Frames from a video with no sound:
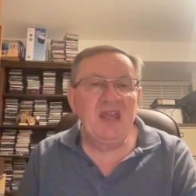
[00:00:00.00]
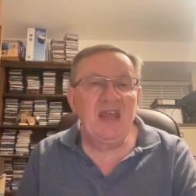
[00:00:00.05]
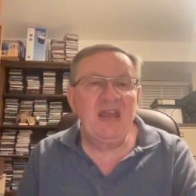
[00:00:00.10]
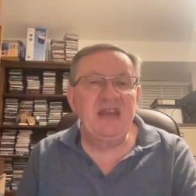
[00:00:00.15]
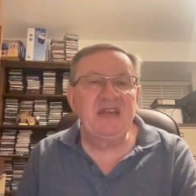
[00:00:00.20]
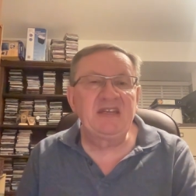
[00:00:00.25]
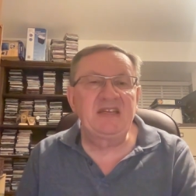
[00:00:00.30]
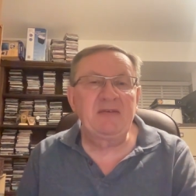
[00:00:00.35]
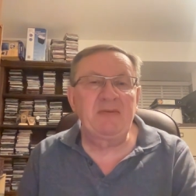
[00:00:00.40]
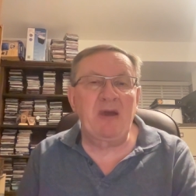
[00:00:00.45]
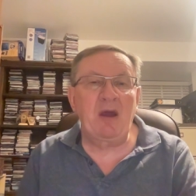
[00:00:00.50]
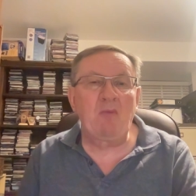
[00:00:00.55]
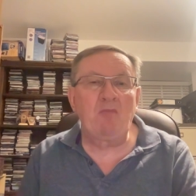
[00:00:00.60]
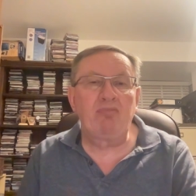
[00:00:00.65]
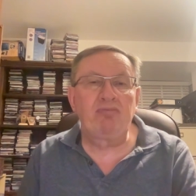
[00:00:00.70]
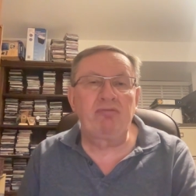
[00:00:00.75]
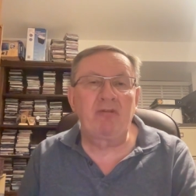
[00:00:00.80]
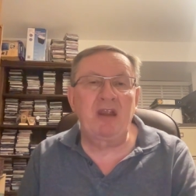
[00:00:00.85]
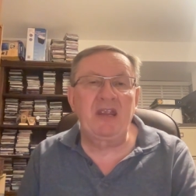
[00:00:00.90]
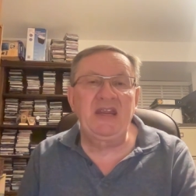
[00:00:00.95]
It's
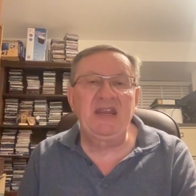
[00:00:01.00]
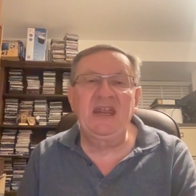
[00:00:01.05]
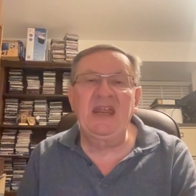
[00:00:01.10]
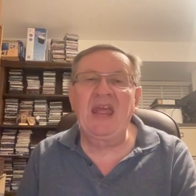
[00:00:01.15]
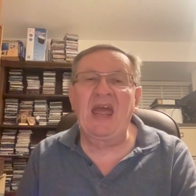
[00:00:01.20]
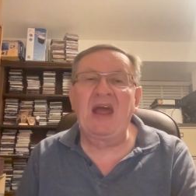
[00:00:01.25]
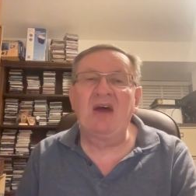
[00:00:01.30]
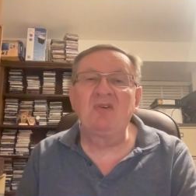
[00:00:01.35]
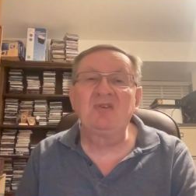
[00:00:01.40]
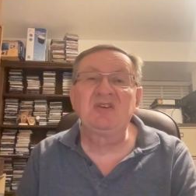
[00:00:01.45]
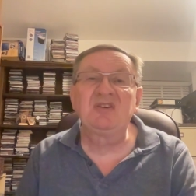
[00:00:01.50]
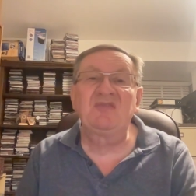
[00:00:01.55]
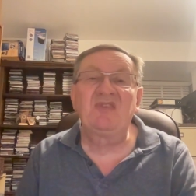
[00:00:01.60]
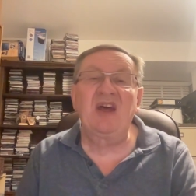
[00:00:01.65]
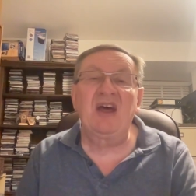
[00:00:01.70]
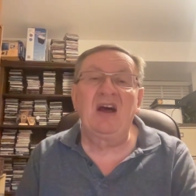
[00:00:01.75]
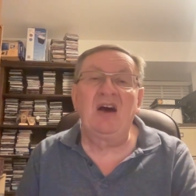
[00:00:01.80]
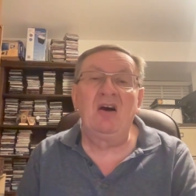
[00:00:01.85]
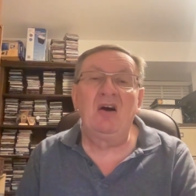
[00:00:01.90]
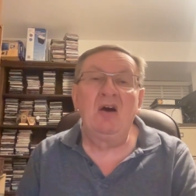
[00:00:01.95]
about breaking out of
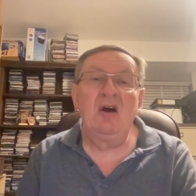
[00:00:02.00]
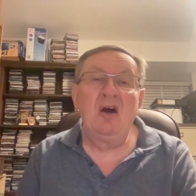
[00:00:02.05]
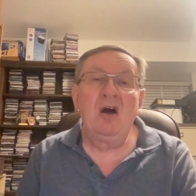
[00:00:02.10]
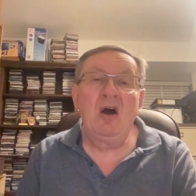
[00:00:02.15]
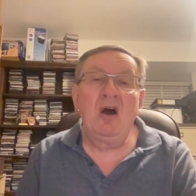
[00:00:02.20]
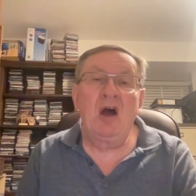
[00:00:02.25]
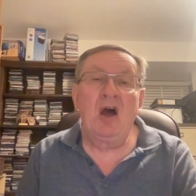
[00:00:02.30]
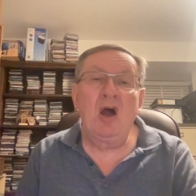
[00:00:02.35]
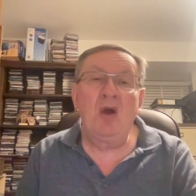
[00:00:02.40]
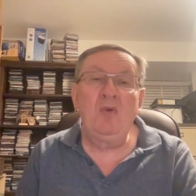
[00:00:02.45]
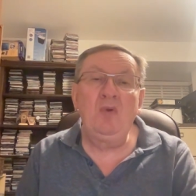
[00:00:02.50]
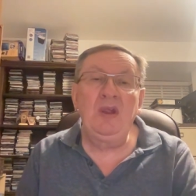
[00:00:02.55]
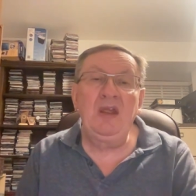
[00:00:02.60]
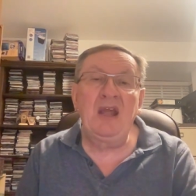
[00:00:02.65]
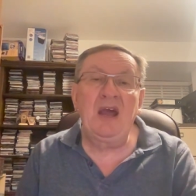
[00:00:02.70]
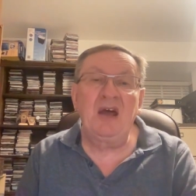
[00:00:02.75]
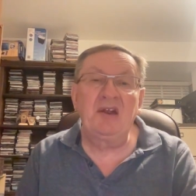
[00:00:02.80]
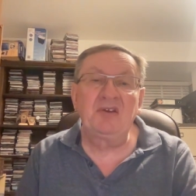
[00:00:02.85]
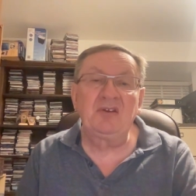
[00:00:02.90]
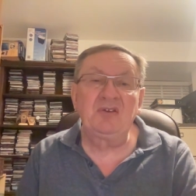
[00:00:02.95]
our holy
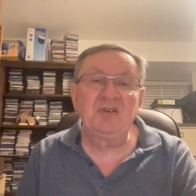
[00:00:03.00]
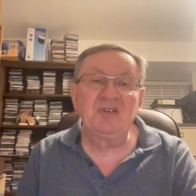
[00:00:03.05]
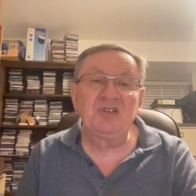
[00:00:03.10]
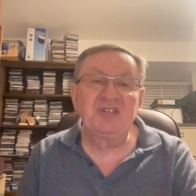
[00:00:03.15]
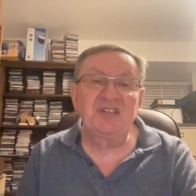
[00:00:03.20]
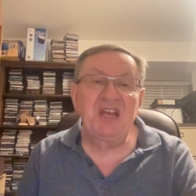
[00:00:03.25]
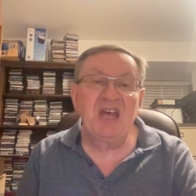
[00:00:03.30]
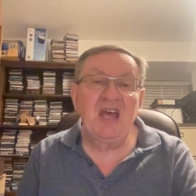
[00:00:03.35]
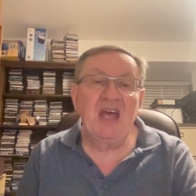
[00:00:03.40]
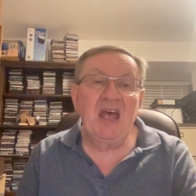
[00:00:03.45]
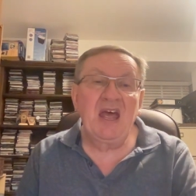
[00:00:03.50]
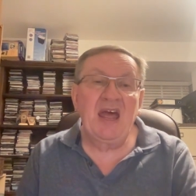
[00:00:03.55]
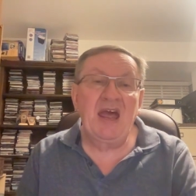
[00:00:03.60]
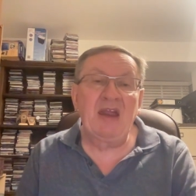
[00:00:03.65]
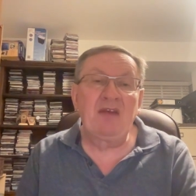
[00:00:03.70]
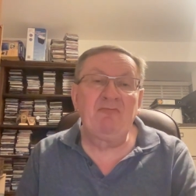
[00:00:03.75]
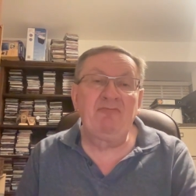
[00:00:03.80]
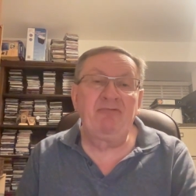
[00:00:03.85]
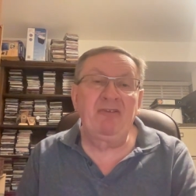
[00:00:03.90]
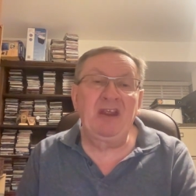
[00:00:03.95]
huddles
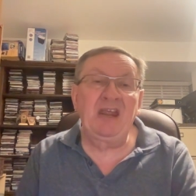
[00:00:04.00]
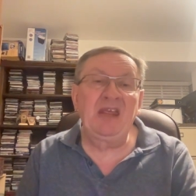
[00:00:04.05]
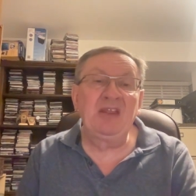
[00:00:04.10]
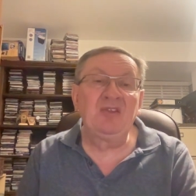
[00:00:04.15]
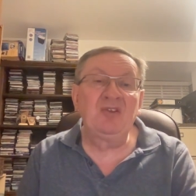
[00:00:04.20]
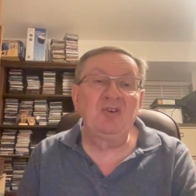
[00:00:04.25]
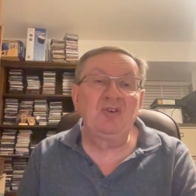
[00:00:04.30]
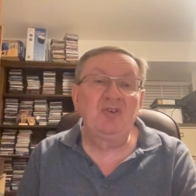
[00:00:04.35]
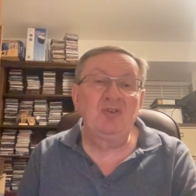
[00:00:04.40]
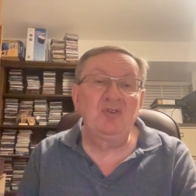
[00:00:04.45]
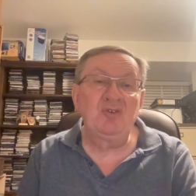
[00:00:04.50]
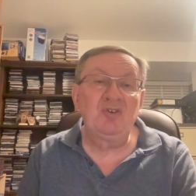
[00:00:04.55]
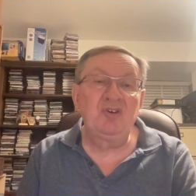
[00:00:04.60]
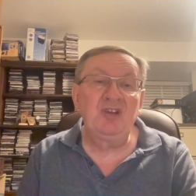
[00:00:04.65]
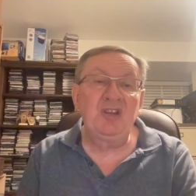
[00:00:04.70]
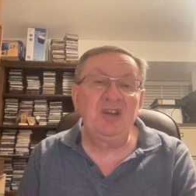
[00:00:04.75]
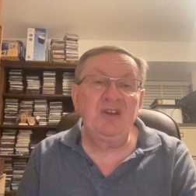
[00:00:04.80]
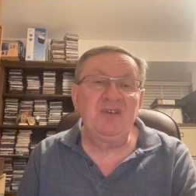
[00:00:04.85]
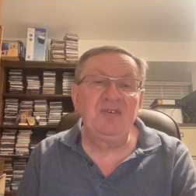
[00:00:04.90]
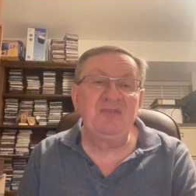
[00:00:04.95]
and bringing the good
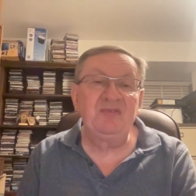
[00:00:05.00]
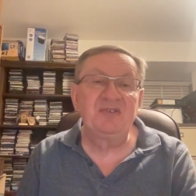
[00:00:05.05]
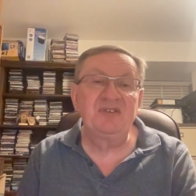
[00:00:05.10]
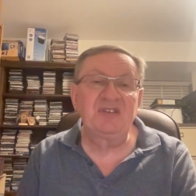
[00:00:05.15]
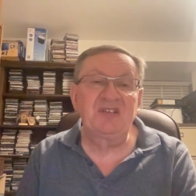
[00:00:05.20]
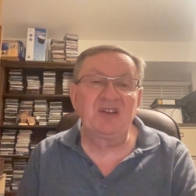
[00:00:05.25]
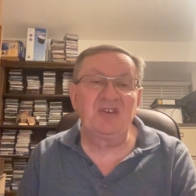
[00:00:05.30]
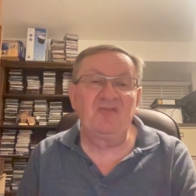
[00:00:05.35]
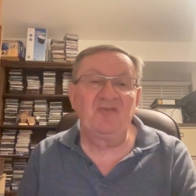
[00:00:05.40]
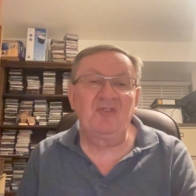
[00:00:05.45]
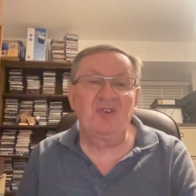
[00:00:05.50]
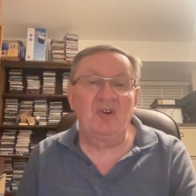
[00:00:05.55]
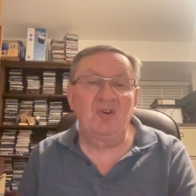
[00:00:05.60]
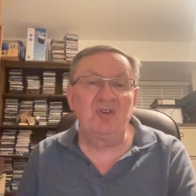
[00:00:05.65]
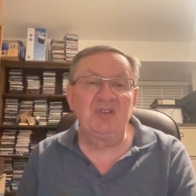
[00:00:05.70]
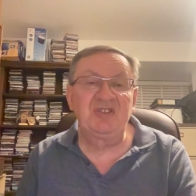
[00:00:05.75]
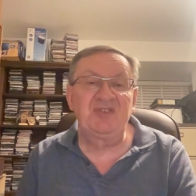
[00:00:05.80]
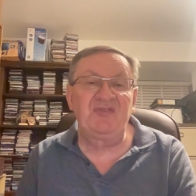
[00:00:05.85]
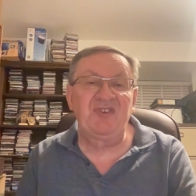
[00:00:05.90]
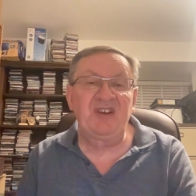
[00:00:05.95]
news of
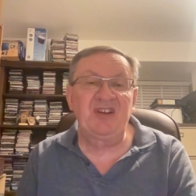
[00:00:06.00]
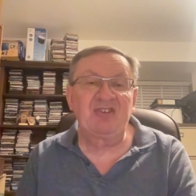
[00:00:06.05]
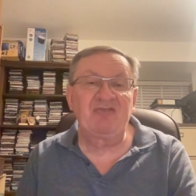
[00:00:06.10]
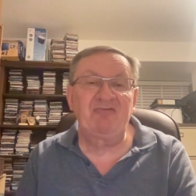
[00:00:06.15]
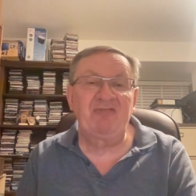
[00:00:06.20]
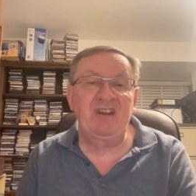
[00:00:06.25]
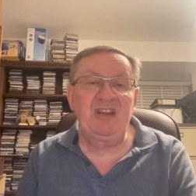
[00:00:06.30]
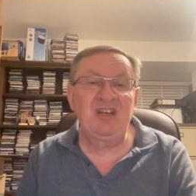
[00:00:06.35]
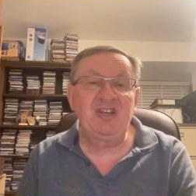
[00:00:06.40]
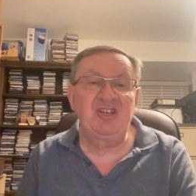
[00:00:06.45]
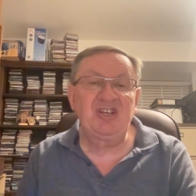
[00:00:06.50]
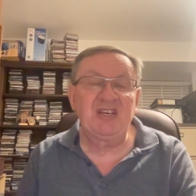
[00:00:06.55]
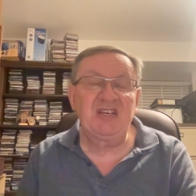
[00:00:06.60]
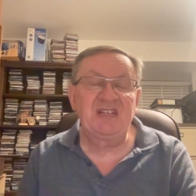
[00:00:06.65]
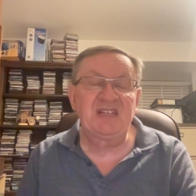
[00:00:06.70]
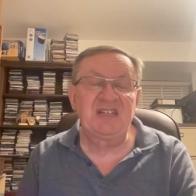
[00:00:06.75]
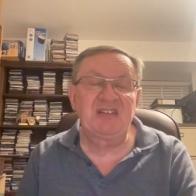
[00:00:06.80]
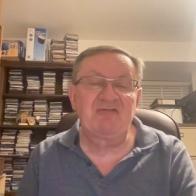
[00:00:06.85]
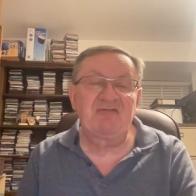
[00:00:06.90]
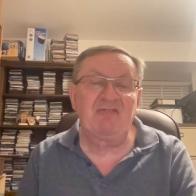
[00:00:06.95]
God's victory in
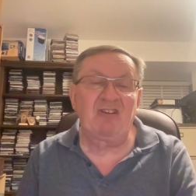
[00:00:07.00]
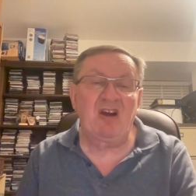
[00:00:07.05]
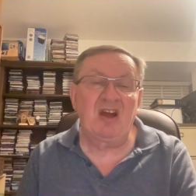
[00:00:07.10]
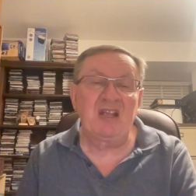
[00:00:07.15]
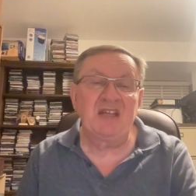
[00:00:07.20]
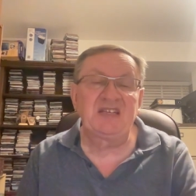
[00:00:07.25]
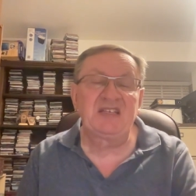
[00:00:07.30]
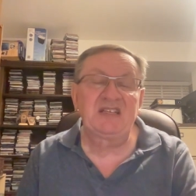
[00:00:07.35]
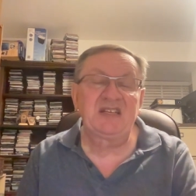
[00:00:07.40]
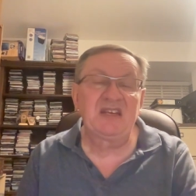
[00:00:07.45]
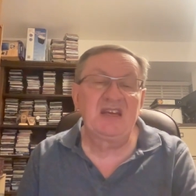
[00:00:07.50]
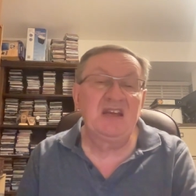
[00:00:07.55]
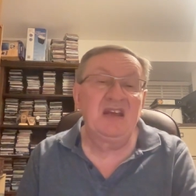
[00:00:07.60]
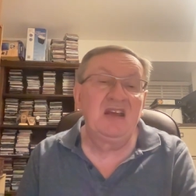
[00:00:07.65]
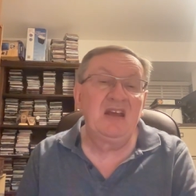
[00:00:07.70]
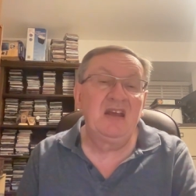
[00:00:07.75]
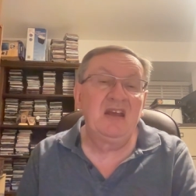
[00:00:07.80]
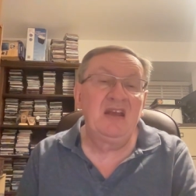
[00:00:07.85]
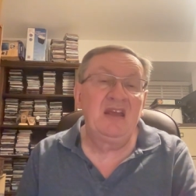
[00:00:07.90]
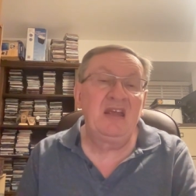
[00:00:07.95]
Jesus Christ
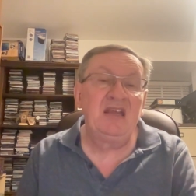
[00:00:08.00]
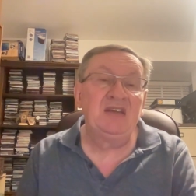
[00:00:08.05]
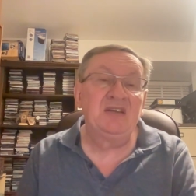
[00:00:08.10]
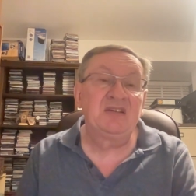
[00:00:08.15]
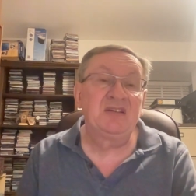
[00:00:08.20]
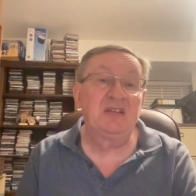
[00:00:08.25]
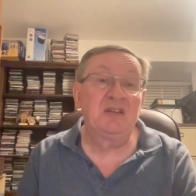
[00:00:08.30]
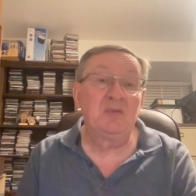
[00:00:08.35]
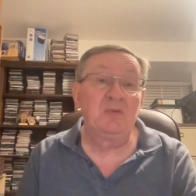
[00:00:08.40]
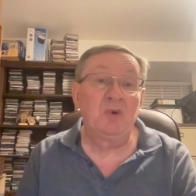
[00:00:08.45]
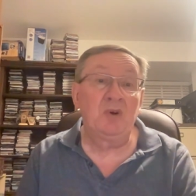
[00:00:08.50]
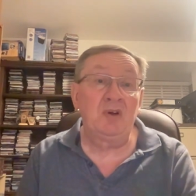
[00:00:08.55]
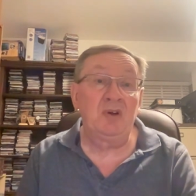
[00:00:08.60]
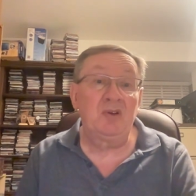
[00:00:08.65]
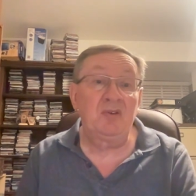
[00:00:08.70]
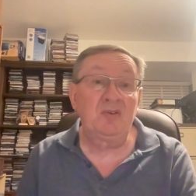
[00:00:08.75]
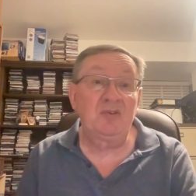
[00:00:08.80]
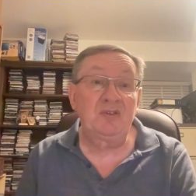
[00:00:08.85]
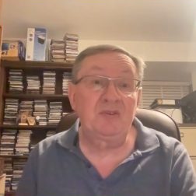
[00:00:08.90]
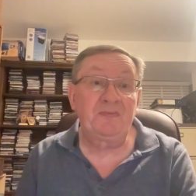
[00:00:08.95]
into the
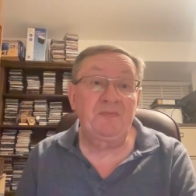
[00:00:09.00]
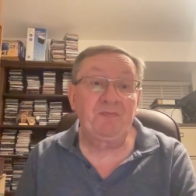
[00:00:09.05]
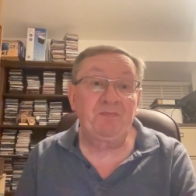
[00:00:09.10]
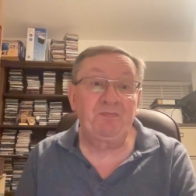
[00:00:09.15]
world.